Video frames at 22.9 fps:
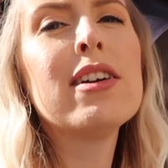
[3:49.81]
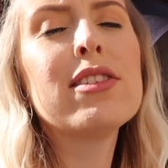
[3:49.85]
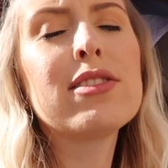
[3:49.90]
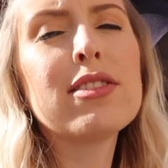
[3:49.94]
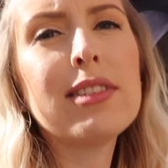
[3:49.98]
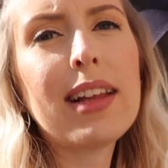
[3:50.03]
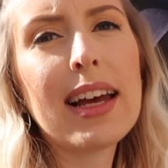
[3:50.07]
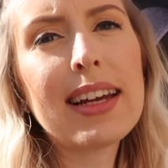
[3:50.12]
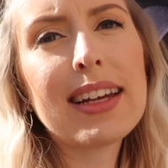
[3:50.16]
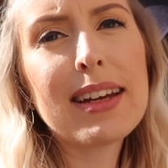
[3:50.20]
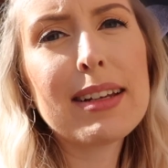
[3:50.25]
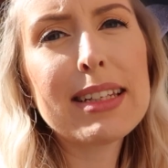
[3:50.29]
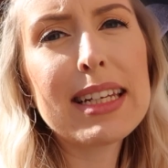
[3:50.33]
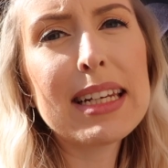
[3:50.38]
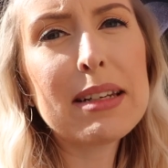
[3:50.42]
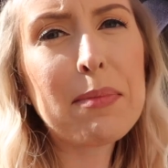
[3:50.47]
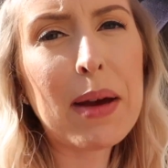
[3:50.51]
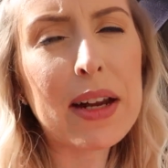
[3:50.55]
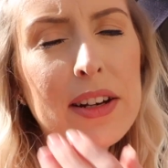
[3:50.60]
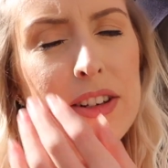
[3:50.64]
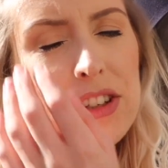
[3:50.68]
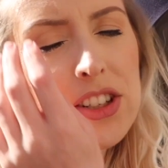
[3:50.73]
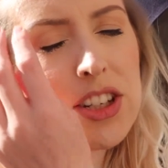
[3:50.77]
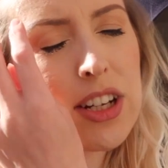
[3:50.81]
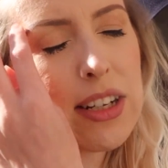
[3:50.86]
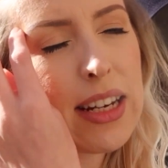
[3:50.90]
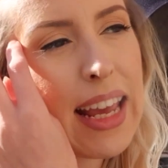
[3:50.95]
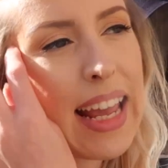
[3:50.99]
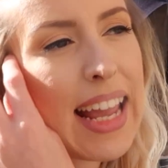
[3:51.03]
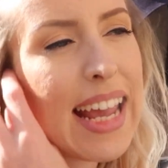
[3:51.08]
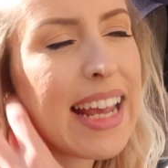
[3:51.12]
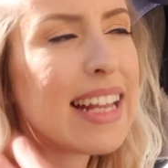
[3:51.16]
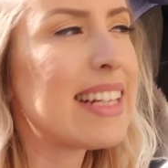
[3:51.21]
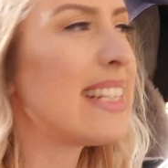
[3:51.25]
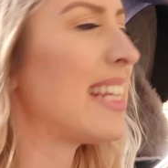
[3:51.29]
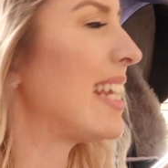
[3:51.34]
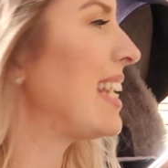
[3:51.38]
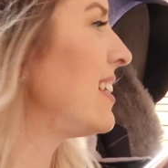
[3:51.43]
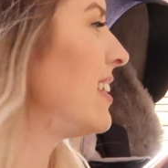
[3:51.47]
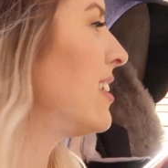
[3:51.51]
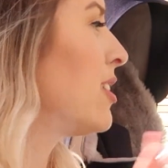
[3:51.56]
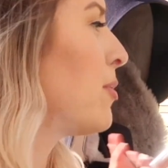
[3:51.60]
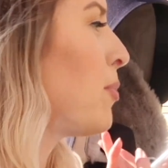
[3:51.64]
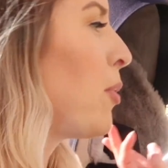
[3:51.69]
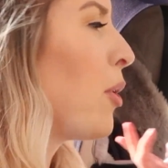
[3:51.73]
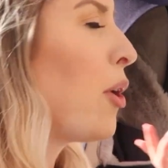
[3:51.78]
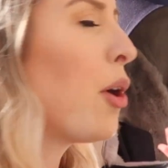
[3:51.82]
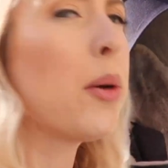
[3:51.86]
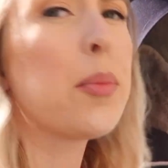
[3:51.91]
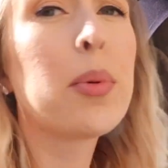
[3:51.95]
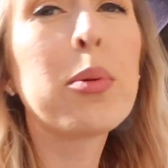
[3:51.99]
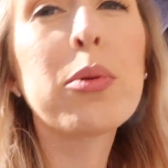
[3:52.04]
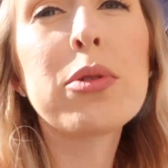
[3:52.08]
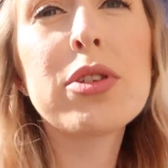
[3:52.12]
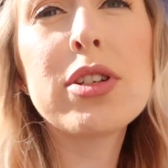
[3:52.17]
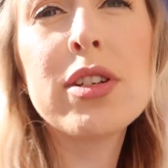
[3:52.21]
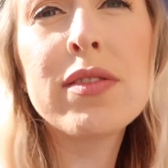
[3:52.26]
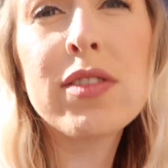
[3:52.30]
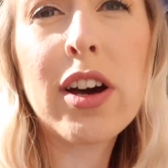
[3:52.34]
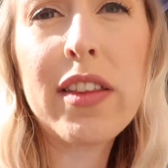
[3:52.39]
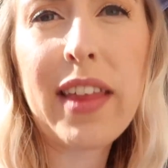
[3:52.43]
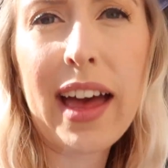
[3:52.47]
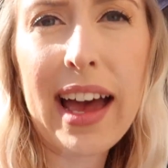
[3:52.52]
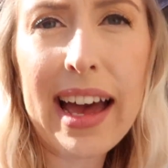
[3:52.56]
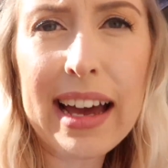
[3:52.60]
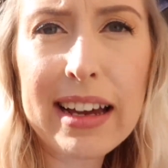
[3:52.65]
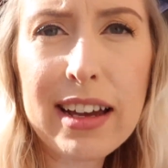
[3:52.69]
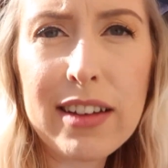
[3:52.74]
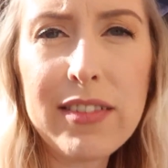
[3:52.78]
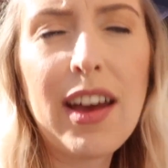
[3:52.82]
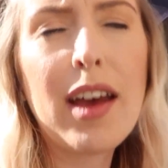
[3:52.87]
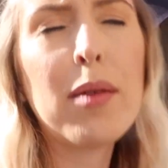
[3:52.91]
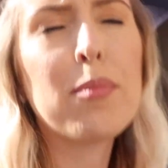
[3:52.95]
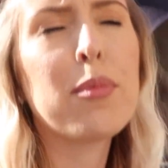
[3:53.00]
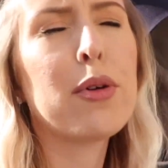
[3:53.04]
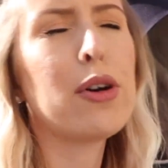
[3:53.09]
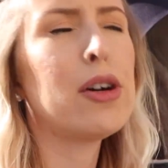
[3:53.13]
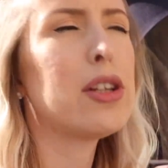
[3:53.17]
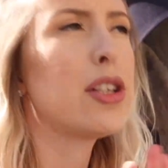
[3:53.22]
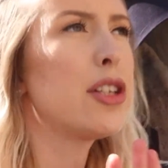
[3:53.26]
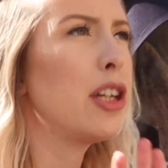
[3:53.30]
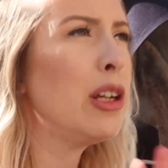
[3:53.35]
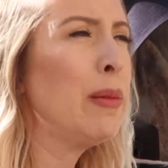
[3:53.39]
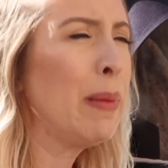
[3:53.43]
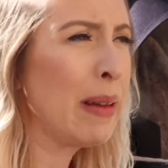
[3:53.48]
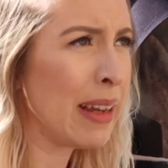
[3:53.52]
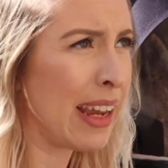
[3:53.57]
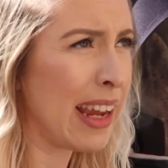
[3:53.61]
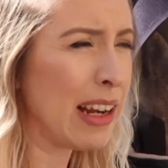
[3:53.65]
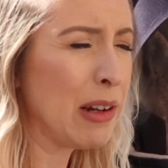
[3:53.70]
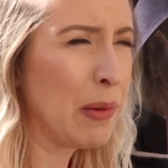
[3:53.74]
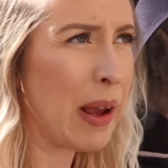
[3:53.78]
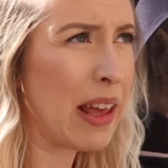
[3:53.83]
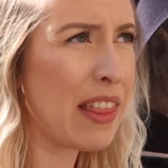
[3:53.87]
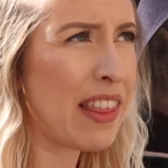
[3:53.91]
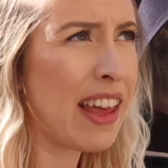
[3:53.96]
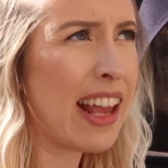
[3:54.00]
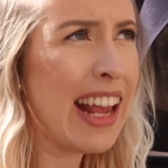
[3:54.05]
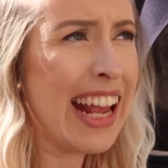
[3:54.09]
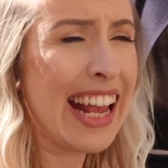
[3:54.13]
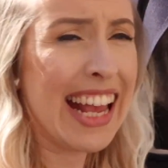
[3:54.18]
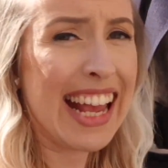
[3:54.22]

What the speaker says: So like I did mention, it is easy to put up once you've got the hang of it, but to begin with